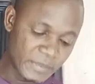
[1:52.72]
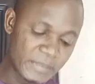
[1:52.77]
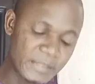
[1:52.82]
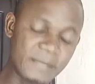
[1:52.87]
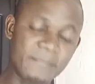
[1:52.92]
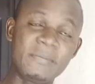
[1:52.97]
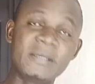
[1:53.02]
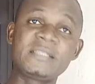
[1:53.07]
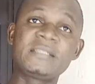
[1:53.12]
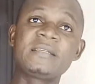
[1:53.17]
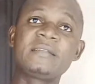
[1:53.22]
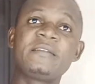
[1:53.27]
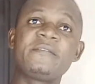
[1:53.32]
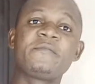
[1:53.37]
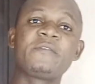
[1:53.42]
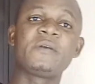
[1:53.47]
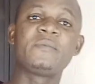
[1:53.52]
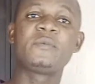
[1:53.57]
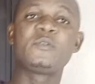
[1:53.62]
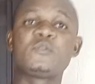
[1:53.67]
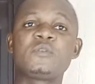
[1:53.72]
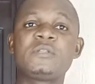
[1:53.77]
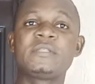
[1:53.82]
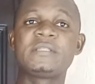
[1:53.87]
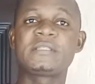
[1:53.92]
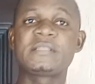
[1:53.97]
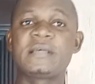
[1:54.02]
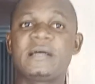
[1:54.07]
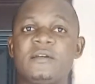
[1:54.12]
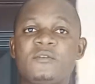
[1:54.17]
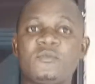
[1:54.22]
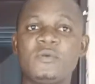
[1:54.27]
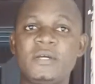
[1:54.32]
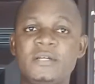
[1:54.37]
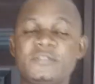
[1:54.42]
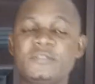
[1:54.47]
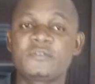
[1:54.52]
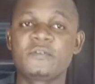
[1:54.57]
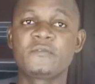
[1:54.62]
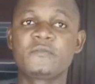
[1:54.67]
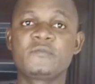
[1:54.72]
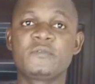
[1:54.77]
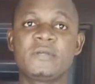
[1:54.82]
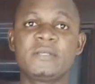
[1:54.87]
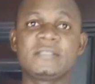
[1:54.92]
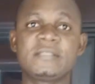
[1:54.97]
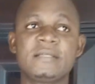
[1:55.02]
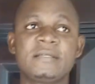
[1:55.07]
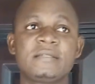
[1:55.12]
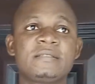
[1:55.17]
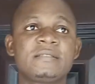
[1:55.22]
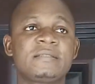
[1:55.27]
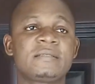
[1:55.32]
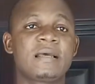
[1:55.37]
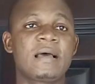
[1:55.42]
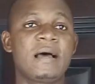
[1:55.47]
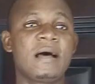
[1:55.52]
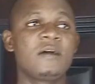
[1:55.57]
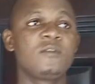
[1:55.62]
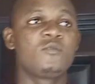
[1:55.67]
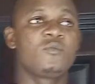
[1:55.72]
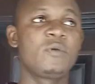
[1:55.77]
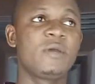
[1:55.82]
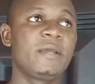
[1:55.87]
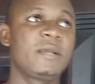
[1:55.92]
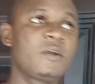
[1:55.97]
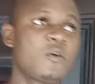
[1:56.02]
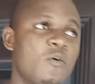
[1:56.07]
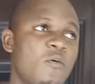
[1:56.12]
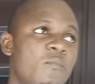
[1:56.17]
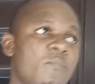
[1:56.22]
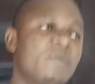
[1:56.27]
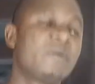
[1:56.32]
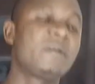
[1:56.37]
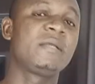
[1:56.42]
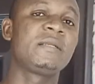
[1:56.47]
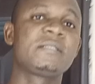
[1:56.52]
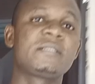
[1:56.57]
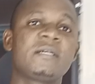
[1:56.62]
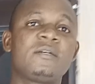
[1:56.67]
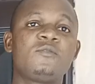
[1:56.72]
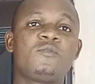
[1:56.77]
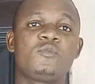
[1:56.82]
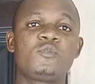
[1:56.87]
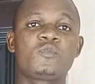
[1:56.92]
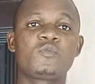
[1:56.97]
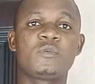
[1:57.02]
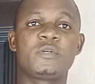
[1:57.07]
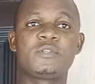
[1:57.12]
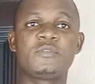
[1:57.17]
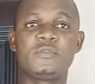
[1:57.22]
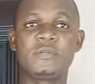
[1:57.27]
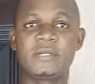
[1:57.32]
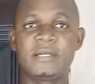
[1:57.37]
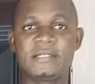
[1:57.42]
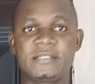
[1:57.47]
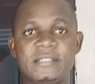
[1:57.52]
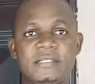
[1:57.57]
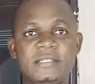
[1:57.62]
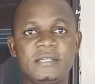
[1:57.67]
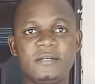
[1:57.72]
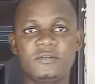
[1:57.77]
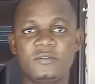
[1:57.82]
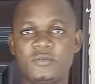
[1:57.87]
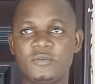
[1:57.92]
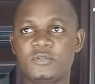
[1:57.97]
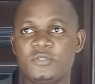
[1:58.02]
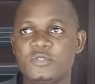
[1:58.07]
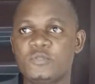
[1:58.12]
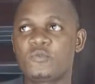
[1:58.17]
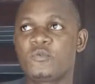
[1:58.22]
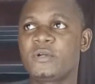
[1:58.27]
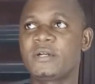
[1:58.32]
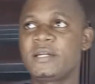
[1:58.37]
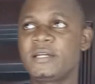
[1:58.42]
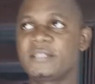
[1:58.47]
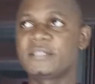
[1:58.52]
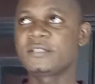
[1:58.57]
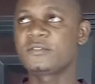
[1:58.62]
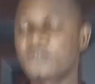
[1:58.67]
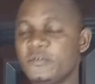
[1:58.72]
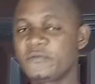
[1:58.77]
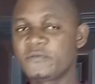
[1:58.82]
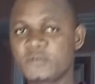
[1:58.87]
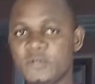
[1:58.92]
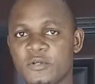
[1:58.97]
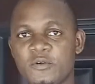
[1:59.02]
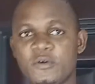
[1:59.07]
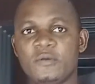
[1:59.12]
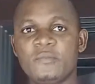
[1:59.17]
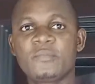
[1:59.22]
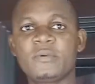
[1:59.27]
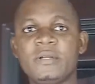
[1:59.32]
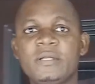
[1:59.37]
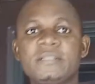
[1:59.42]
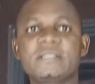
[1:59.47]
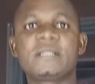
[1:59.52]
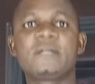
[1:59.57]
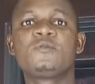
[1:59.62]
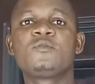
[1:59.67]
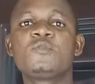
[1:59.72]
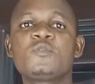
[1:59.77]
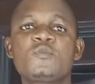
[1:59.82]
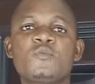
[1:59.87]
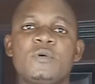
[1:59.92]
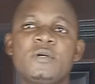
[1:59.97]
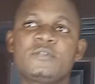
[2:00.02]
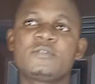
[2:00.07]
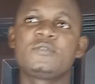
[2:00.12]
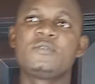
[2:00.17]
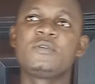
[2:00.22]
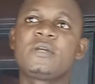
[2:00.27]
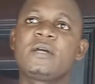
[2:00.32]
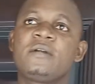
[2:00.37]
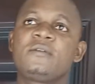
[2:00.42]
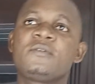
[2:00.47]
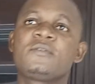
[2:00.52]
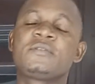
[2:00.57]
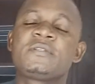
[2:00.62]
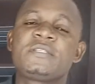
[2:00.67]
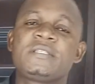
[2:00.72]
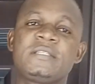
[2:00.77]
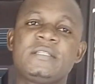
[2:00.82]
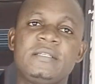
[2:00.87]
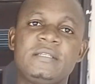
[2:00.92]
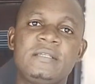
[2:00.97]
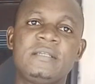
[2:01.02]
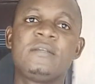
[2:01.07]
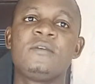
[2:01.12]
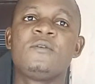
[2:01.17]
The basic difference between this hardware and software is that hardware components are those ones you can see and touch, whereas software components are those ones you cannot see